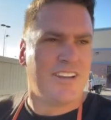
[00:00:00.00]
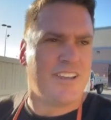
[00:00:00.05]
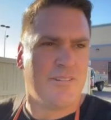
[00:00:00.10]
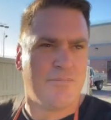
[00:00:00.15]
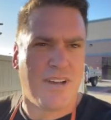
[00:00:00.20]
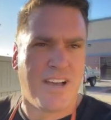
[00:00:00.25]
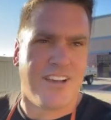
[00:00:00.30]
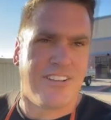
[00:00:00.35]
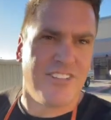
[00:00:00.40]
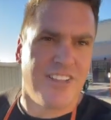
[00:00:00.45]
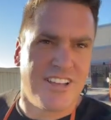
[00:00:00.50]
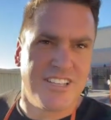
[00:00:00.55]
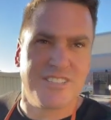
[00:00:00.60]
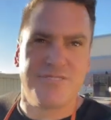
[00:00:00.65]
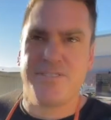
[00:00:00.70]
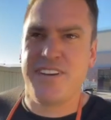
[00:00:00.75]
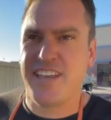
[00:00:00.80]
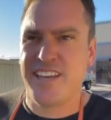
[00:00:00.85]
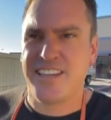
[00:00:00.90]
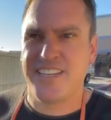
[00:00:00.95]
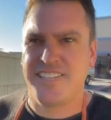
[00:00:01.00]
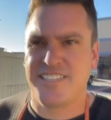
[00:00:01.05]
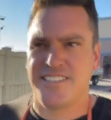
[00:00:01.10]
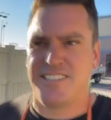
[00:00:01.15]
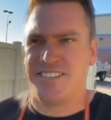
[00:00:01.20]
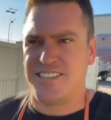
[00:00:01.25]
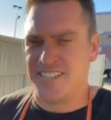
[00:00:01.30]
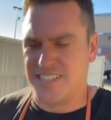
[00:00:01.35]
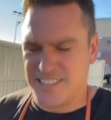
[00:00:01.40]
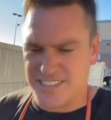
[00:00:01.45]
about Las
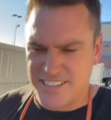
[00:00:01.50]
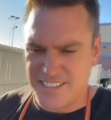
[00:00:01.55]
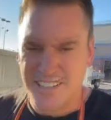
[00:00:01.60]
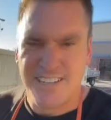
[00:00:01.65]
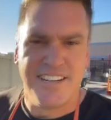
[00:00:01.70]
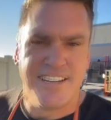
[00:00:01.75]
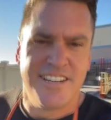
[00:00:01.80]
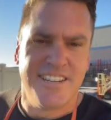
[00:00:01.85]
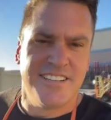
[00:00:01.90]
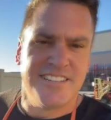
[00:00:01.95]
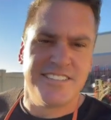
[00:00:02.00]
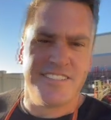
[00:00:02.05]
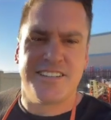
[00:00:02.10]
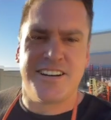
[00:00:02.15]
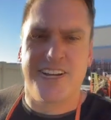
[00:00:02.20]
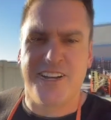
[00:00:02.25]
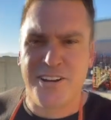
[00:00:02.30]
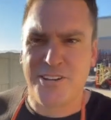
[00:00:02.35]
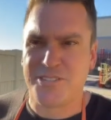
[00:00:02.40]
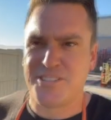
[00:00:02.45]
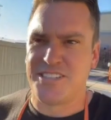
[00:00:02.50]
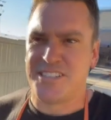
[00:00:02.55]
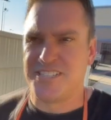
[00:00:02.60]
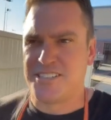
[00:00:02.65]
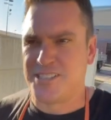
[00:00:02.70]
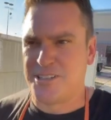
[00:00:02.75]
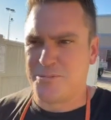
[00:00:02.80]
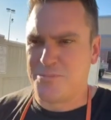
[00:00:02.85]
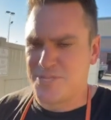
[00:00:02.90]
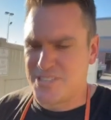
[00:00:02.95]
Vegas, stereo
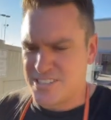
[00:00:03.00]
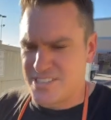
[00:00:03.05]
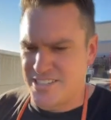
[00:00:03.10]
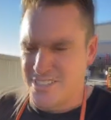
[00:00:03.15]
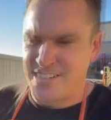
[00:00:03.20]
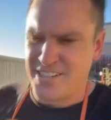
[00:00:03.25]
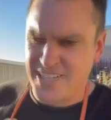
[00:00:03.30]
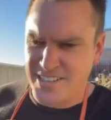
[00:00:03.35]
systems,